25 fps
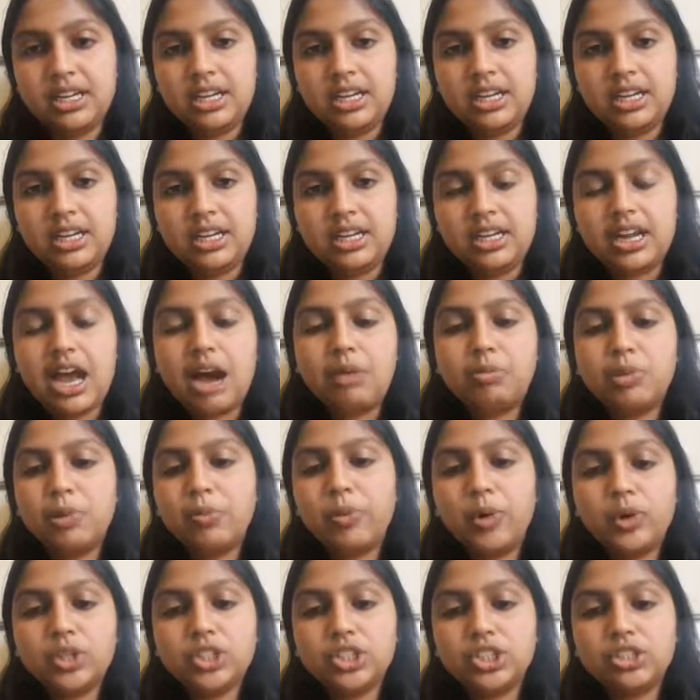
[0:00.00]
Now,
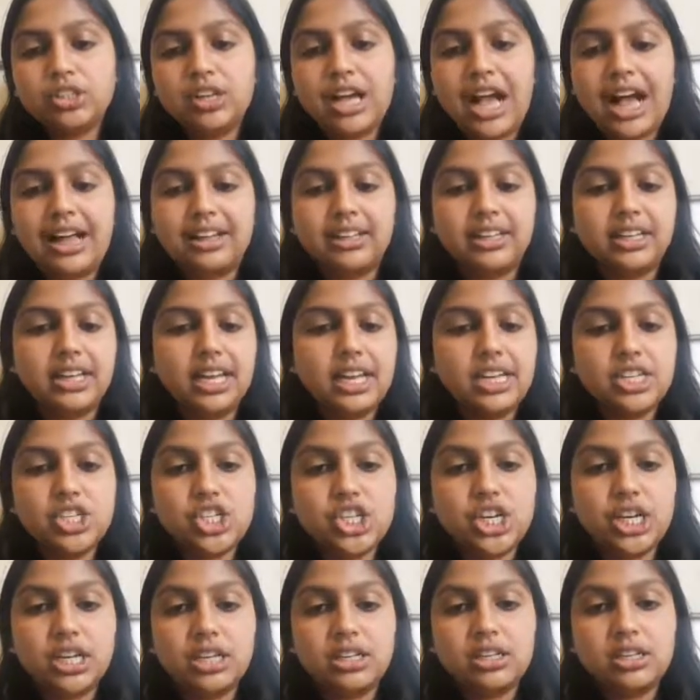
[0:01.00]
proportional
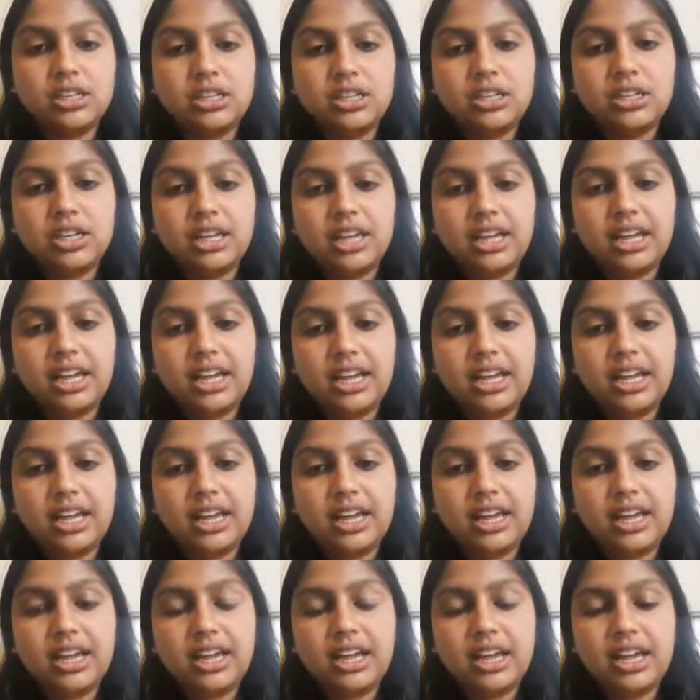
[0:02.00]
allocation
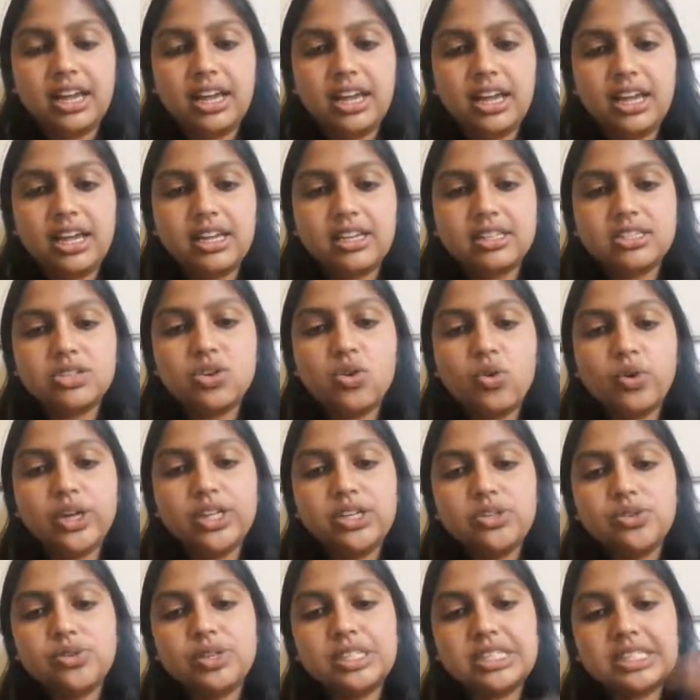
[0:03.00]
is going
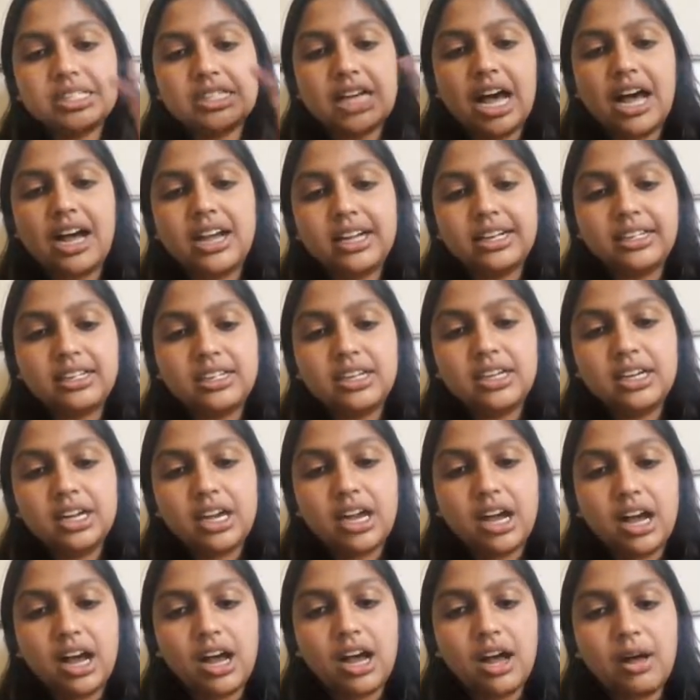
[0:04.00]
to assign
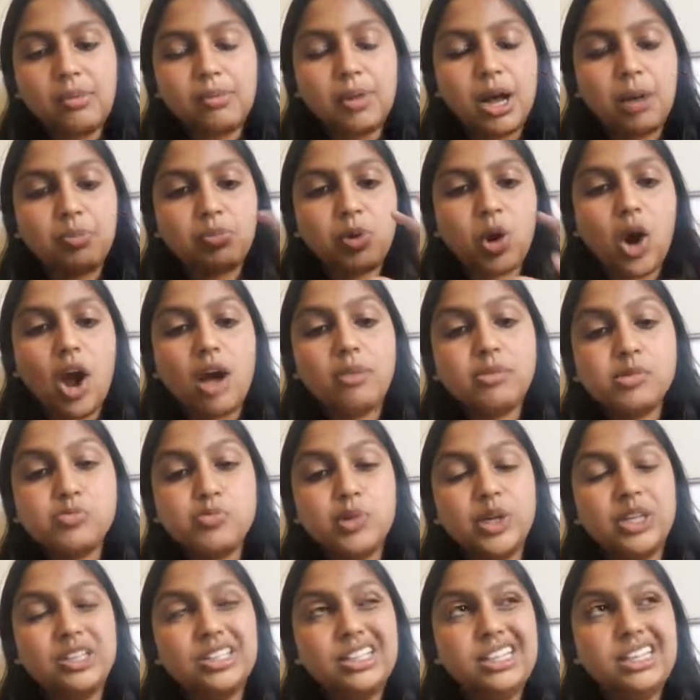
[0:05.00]
a
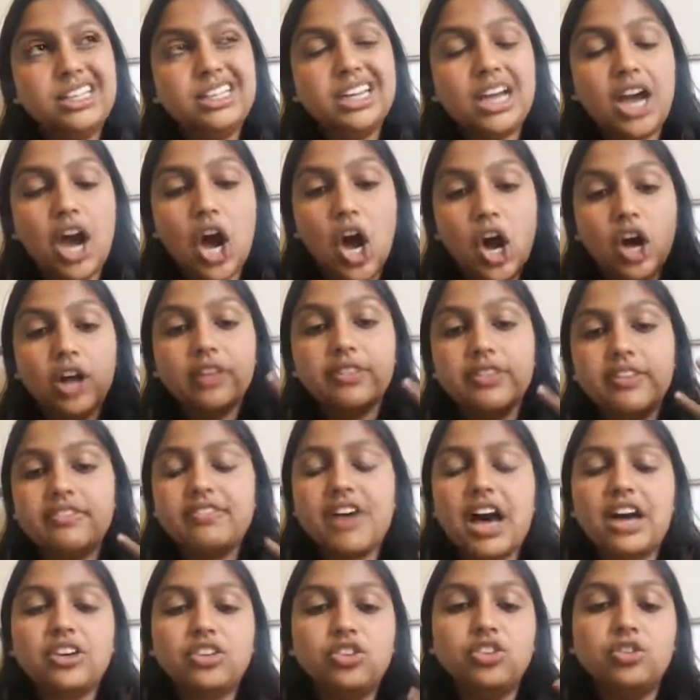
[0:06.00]
probability on the
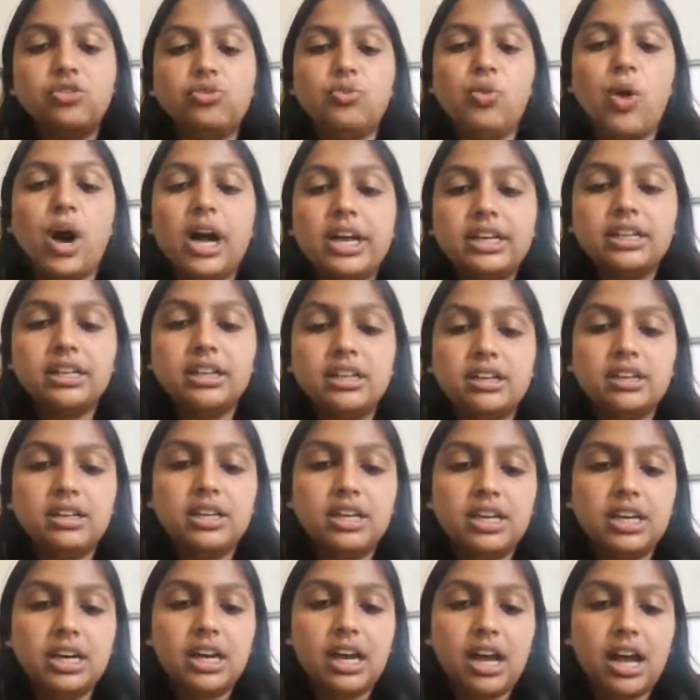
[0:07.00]
value of 1
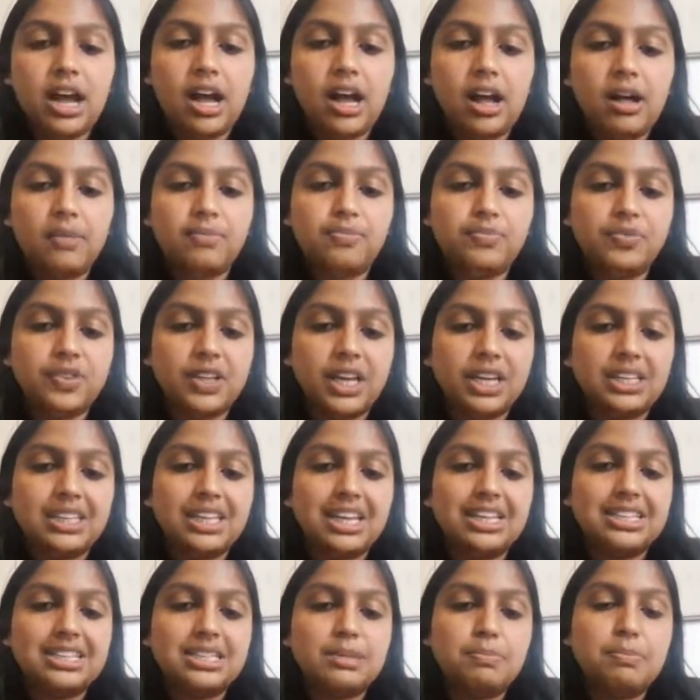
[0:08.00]

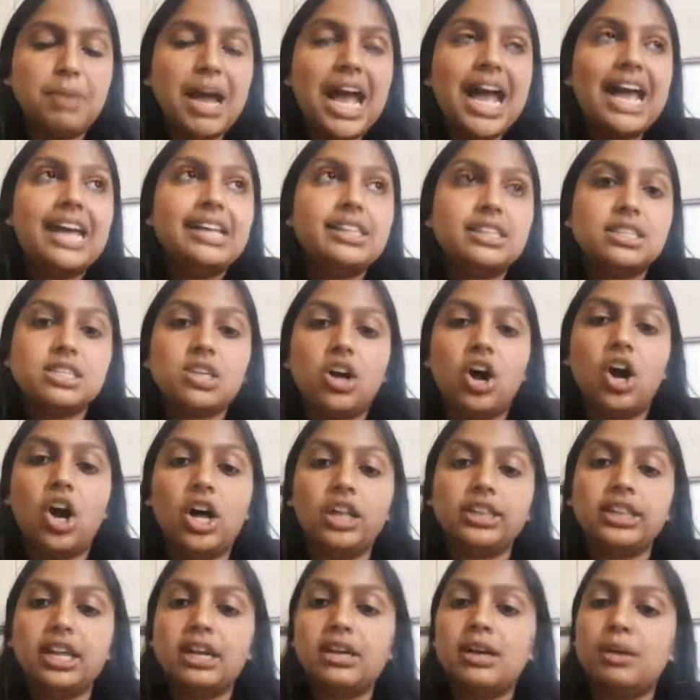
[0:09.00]
that depends
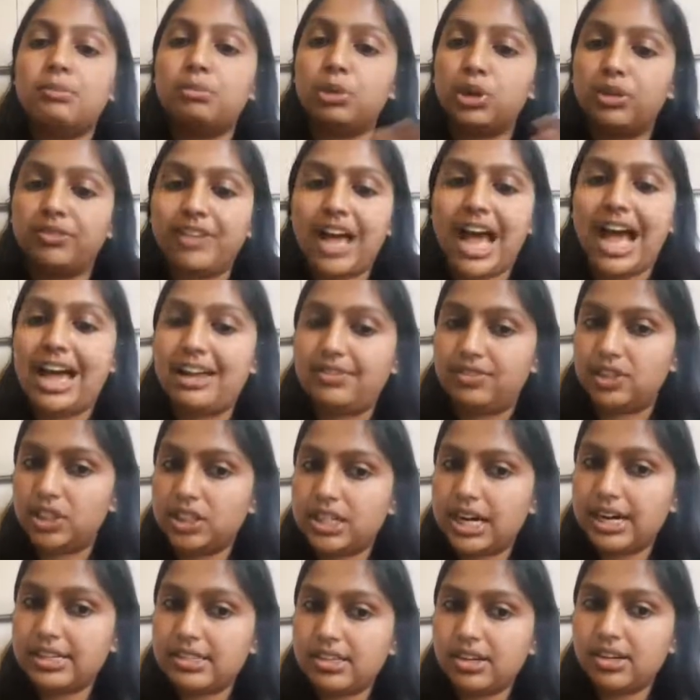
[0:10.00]
on the number of
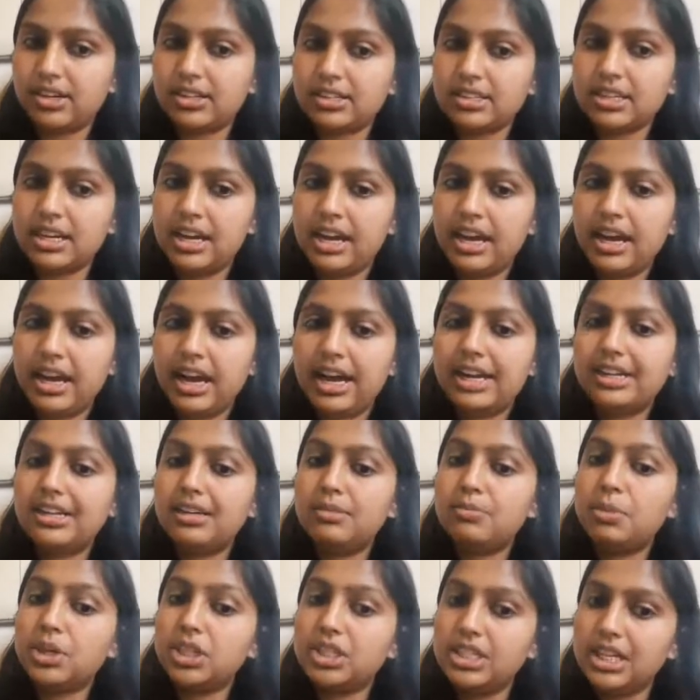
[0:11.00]
advertisers. And in
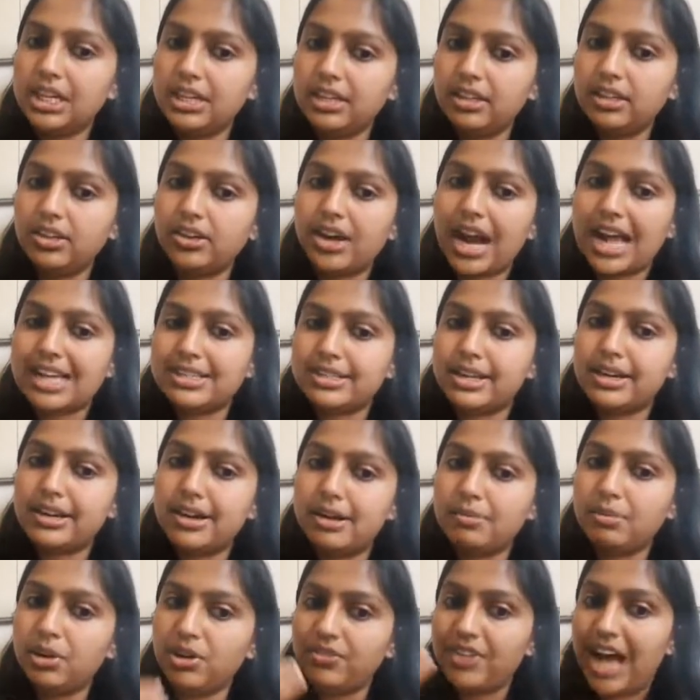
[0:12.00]
particular, as the
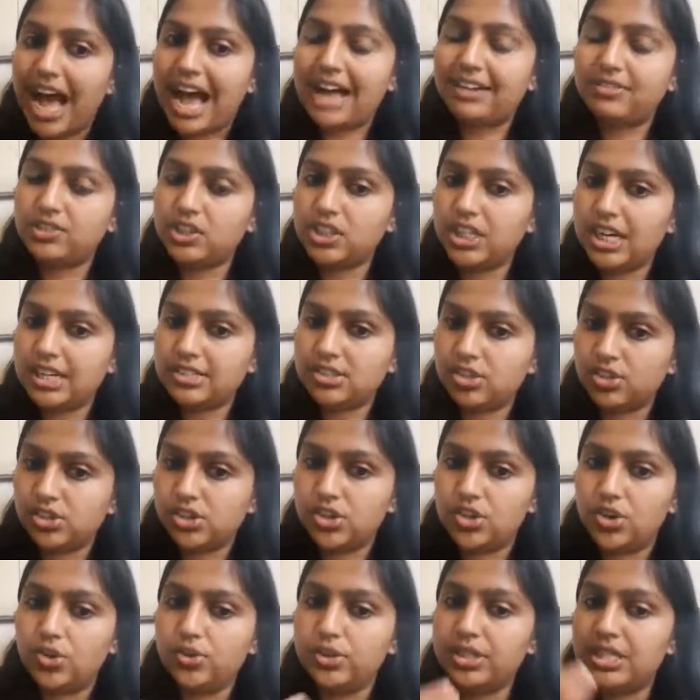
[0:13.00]
number of advertisers
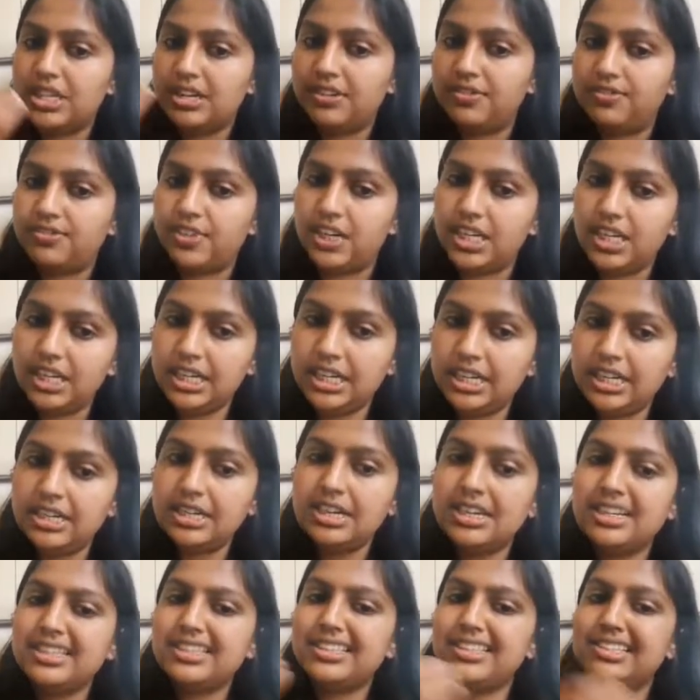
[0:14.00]
goes to infinity,
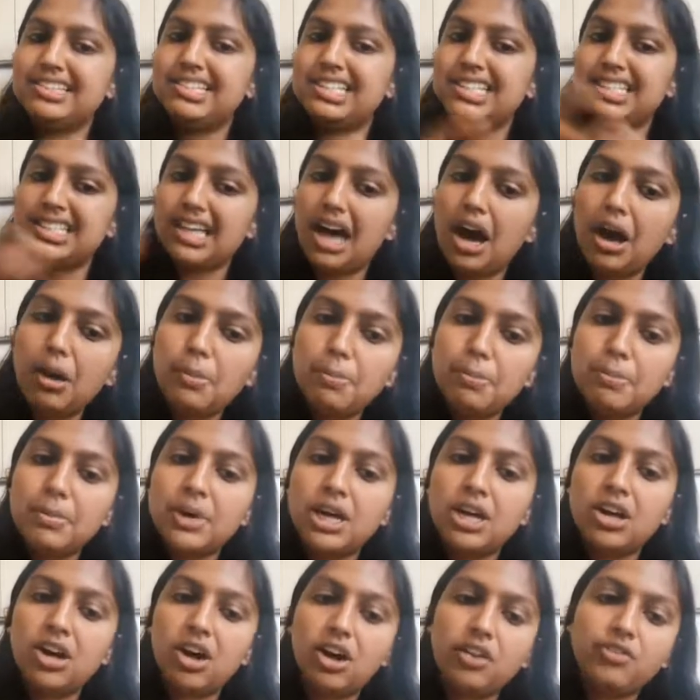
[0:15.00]
the sum
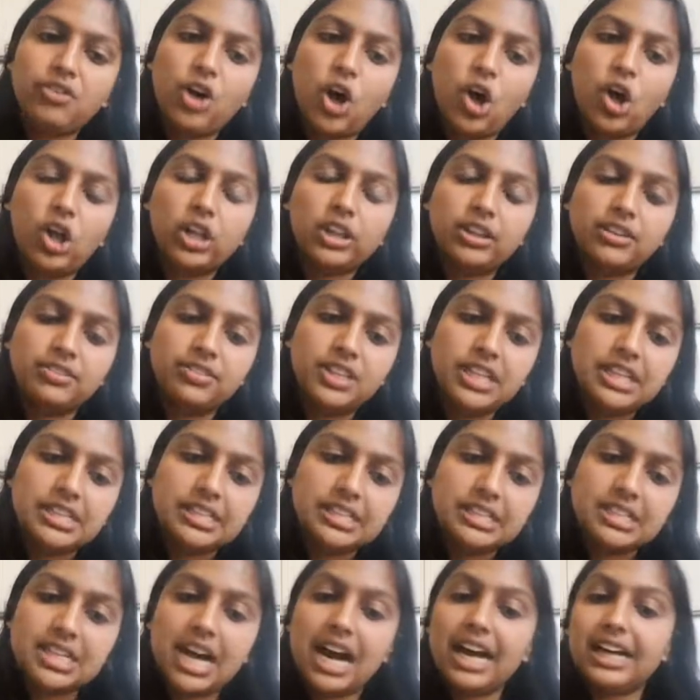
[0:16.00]
of all of
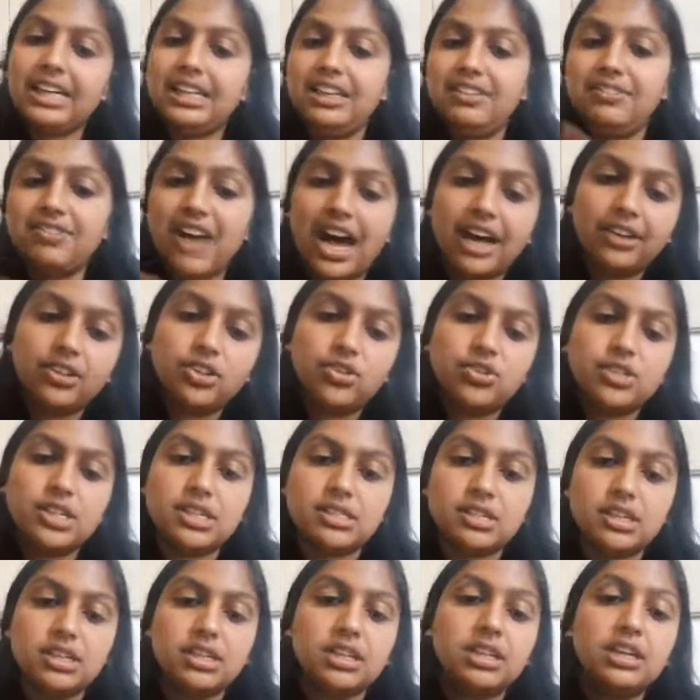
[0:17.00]
these tiny values
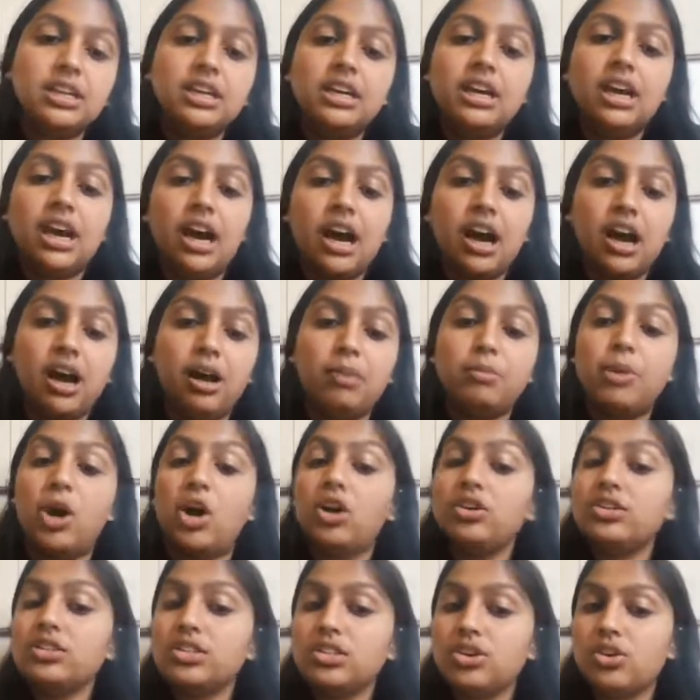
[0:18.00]
is going to
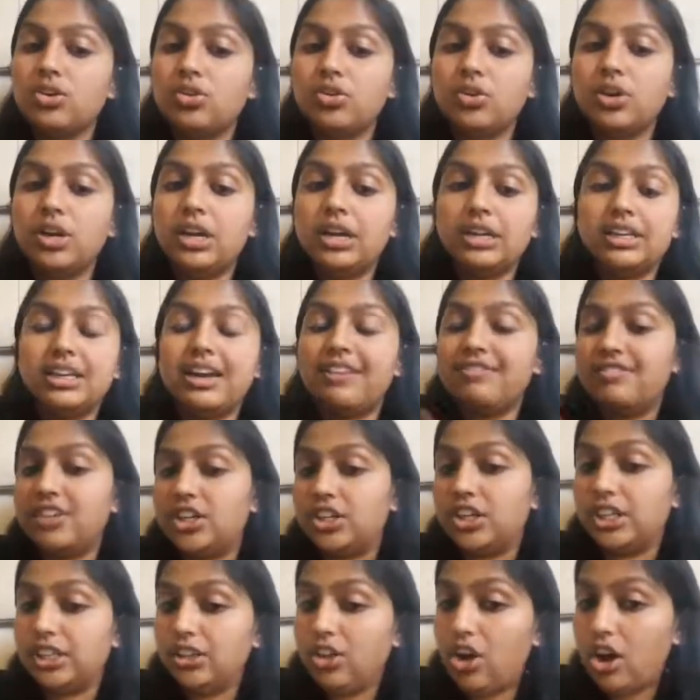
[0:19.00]
also get
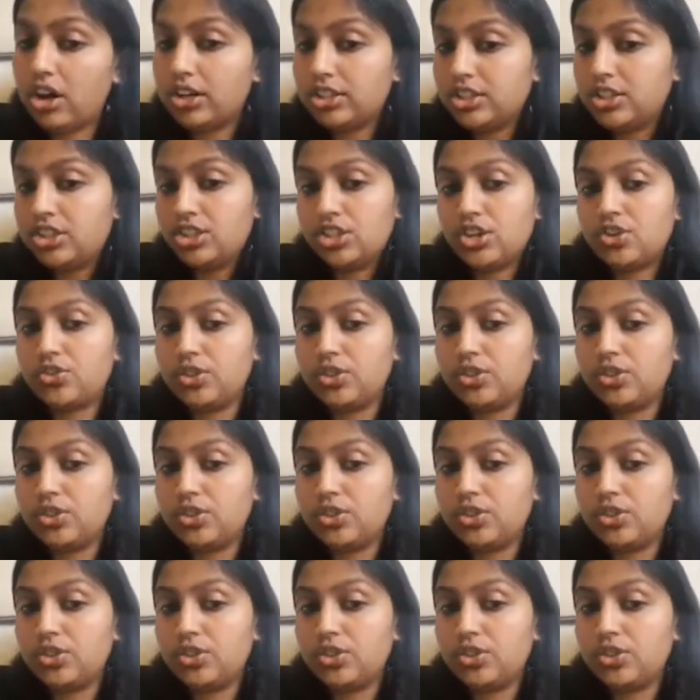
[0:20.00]
very large. So the